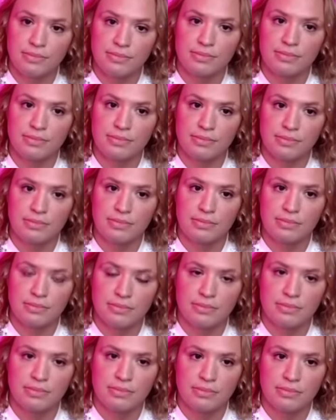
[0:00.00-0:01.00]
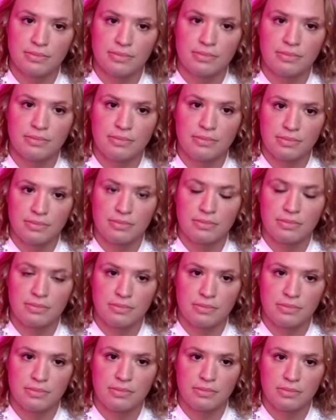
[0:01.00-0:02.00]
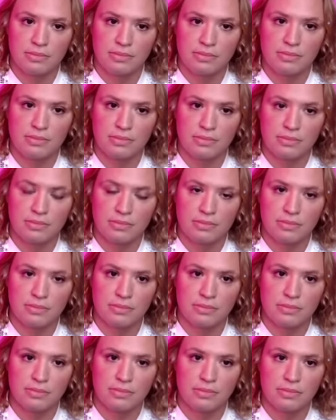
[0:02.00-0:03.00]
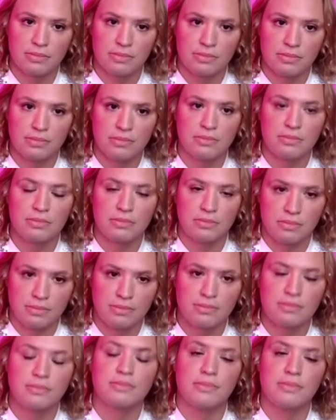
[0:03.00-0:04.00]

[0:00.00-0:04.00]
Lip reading: This person isn't speaking.